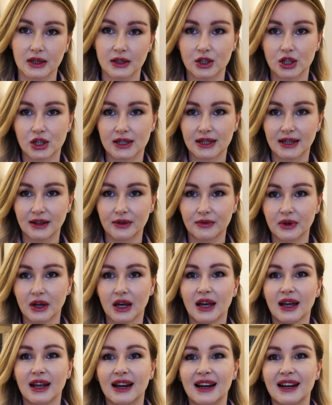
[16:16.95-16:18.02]
I'll just leave
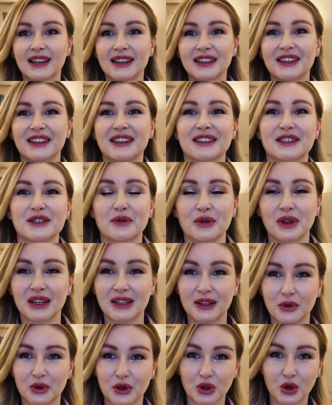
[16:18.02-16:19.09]
a link here so
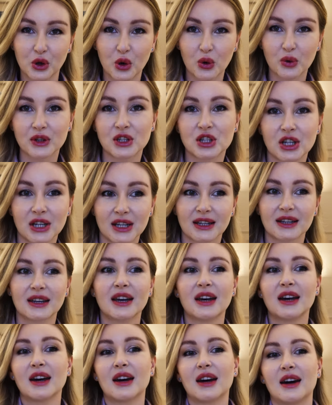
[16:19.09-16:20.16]
that you can go and check
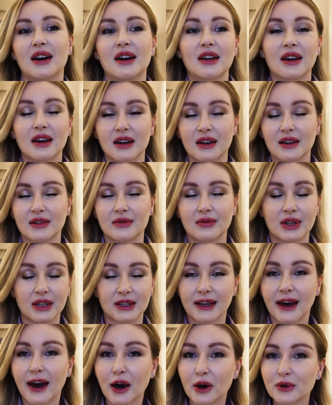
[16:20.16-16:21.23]

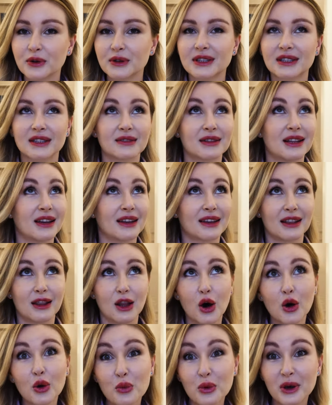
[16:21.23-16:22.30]
it out, like
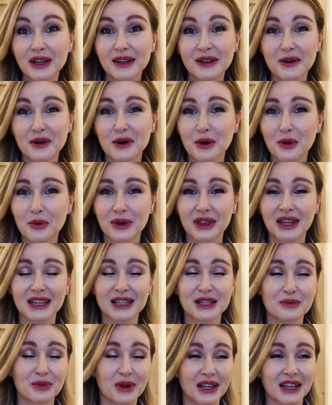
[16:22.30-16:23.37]
long video with the
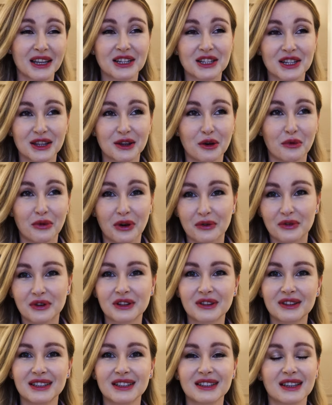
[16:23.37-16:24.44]
explanation of
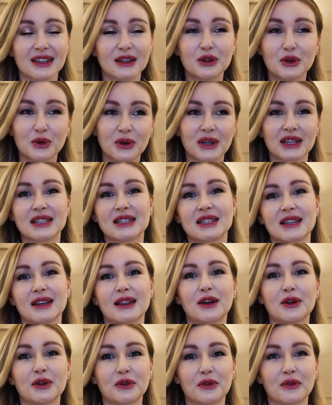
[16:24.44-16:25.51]
everything, and you can see a
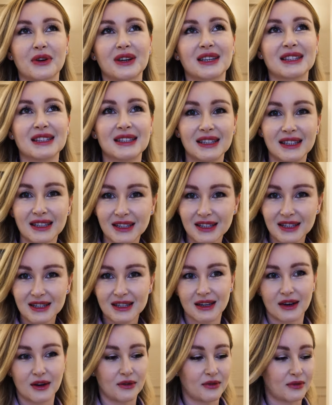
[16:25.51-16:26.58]
lot of
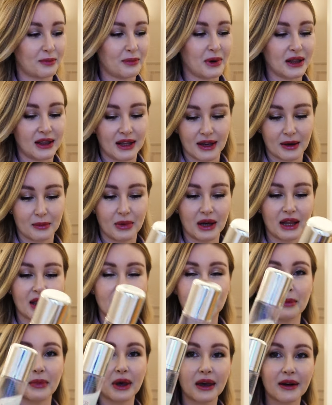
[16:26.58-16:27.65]
ideas of by
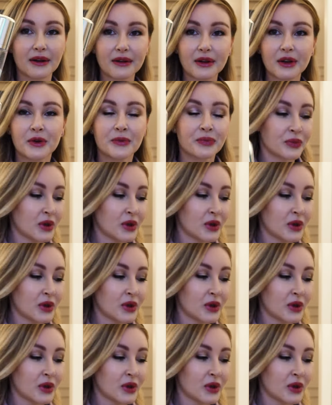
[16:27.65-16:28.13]
La Mer.